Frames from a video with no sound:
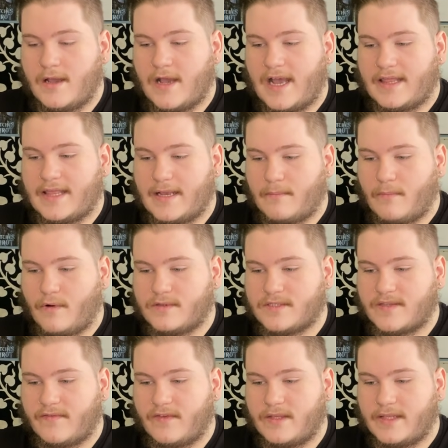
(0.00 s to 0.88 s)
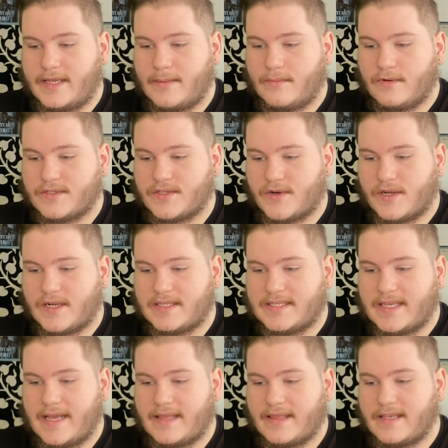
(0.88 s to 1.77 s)
I think most of you Libras are going
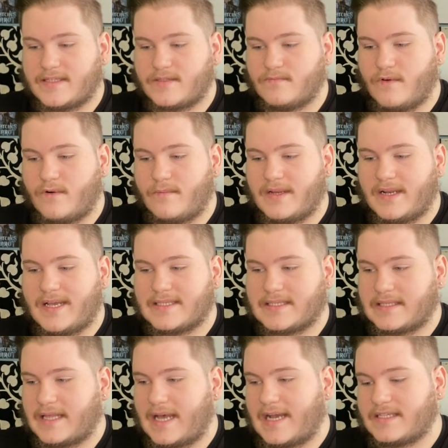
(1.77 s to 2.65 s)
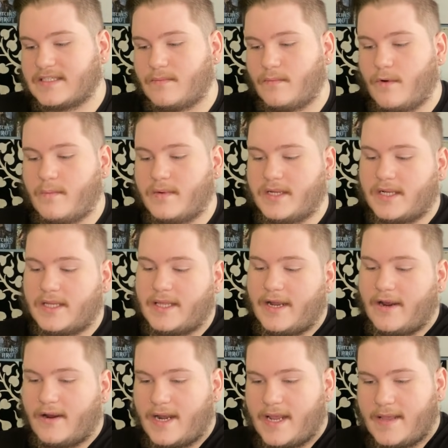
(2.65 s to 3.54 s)
to take this moment as a last moment of
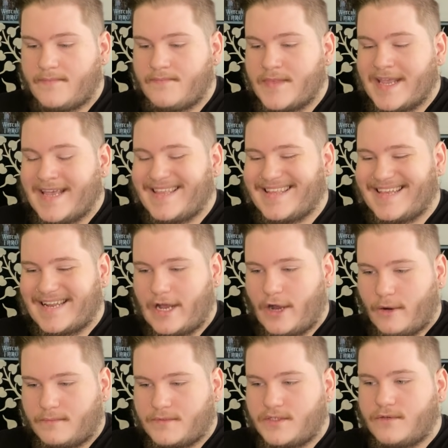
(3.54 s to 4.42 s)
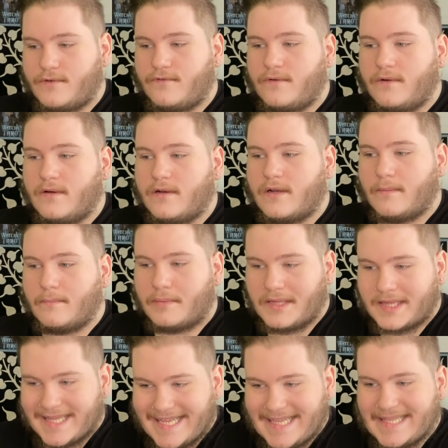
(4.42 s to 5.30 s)
clarity that helped you
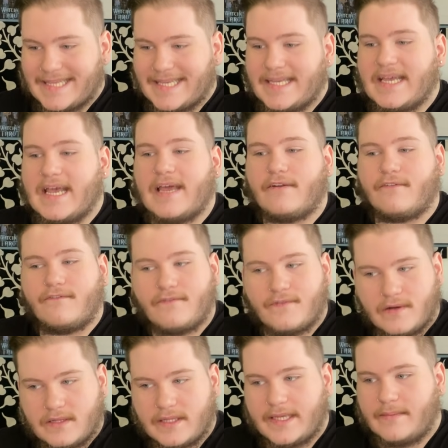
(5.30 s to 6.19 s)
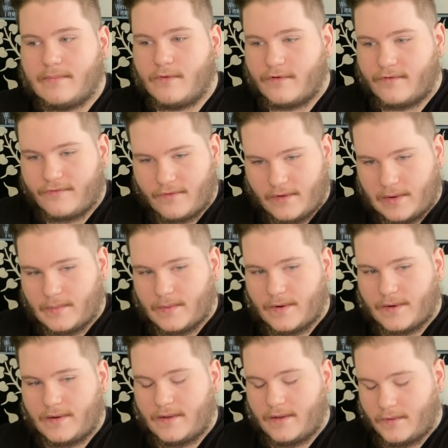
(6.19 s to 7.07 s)
completely and fully move
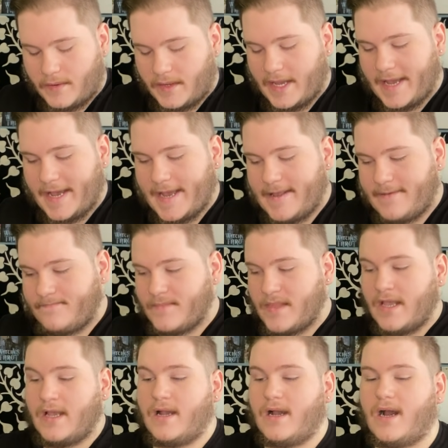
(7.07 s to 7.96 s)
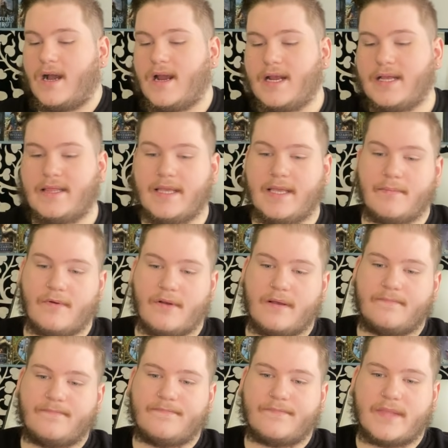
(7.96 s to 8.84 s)
forward. Okay? All right,
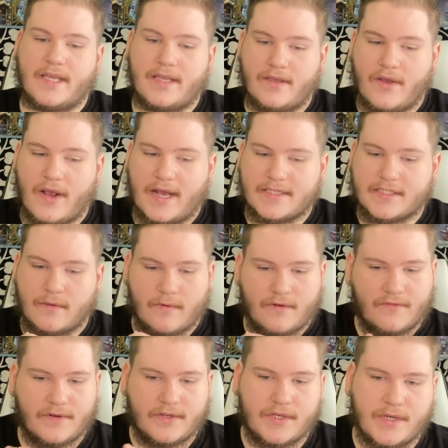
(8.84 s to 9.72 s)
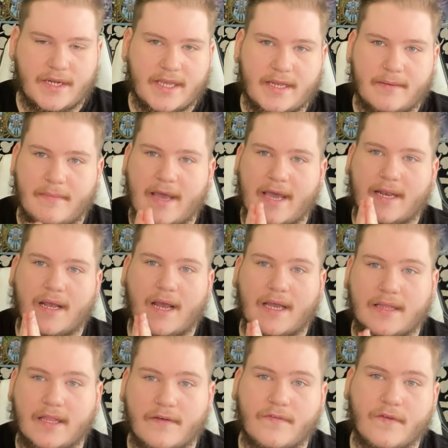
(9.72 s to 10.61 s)
Libra. Thank you guys so much for tuning in, man.
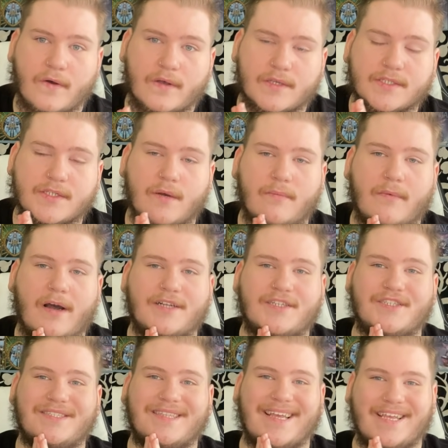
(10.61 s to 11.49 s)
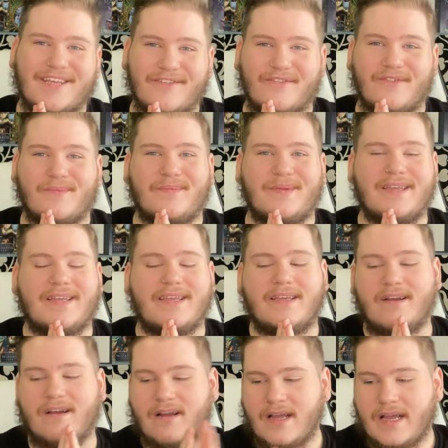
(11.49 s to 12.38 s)
I love you all so much. Thank you for being
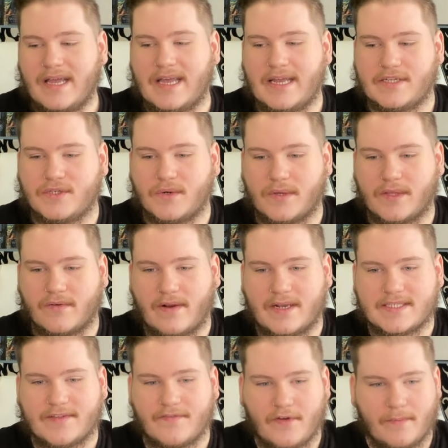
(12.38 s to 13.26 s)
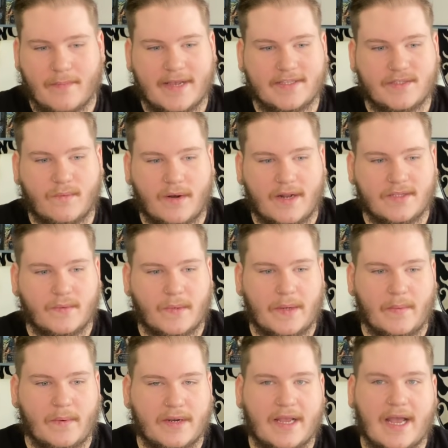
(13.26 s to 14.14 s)
here. Enjoy the rest of your May
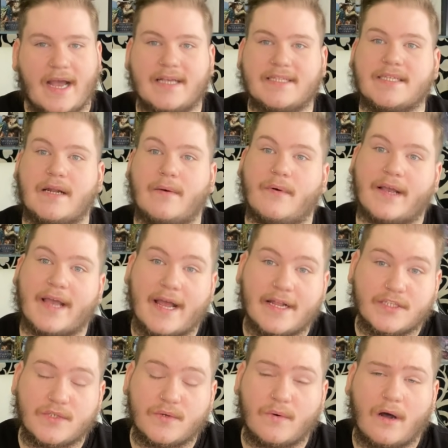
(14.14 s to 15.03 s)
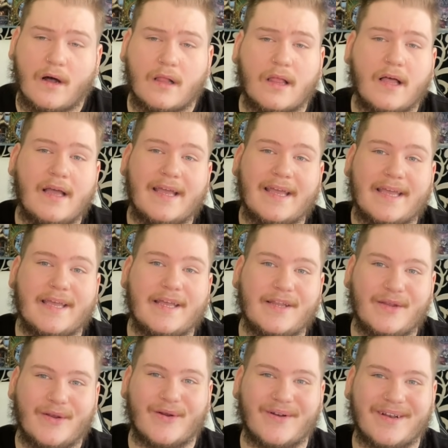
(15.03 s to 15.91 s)
2021, guys, and I will catch you all
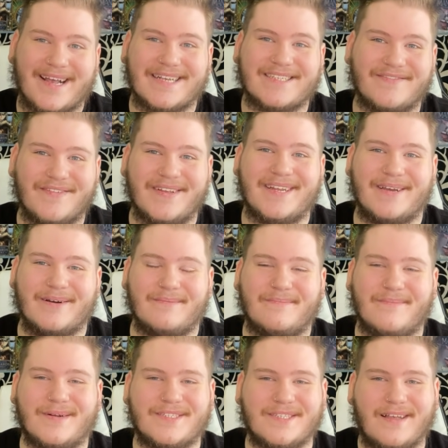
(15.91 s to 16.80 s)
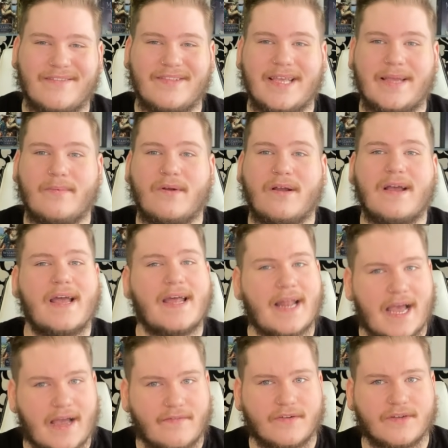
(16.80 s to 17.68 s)
in your next video. Much love, Libra,
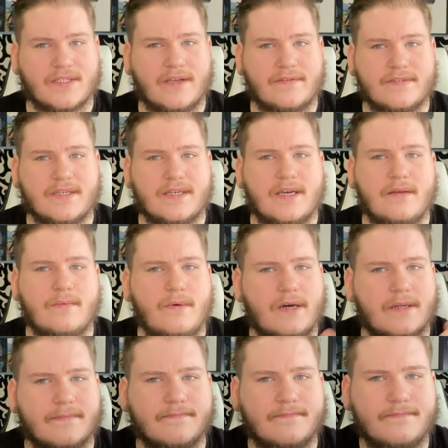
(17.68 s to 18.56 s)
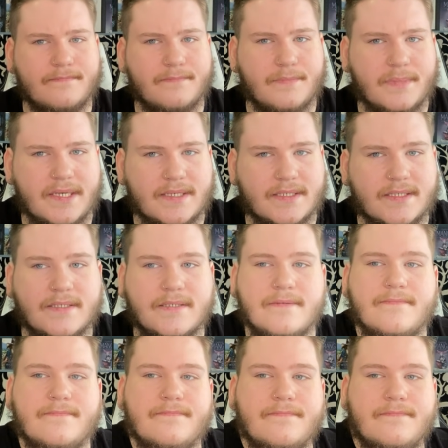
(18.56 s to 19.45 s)
and have yourselves a good one. Peace.